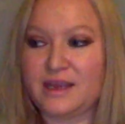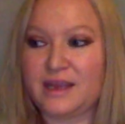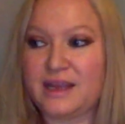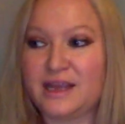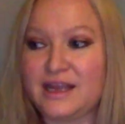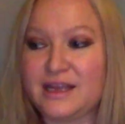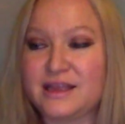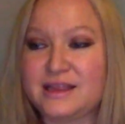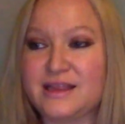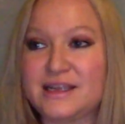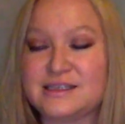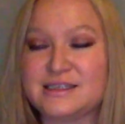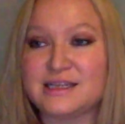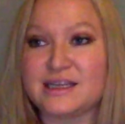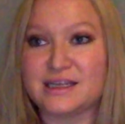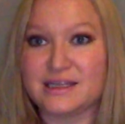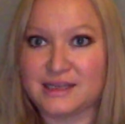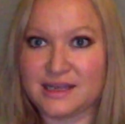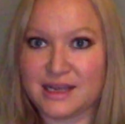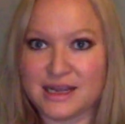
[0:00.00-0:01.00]
in this
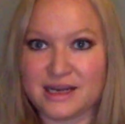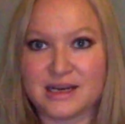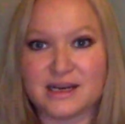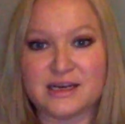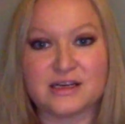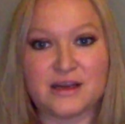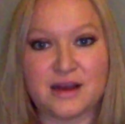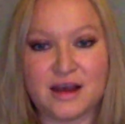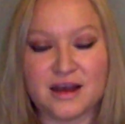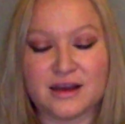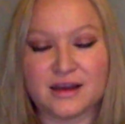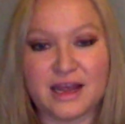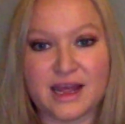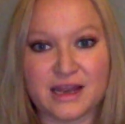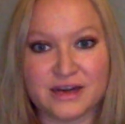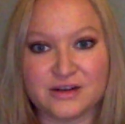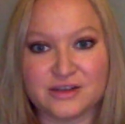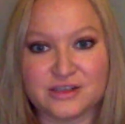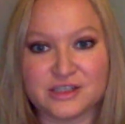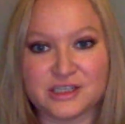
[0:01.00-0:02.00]
yin and yang
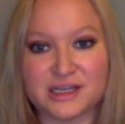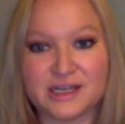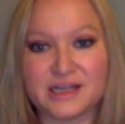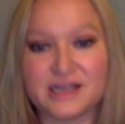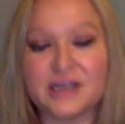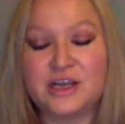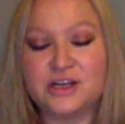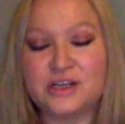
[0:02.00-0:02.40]
energy.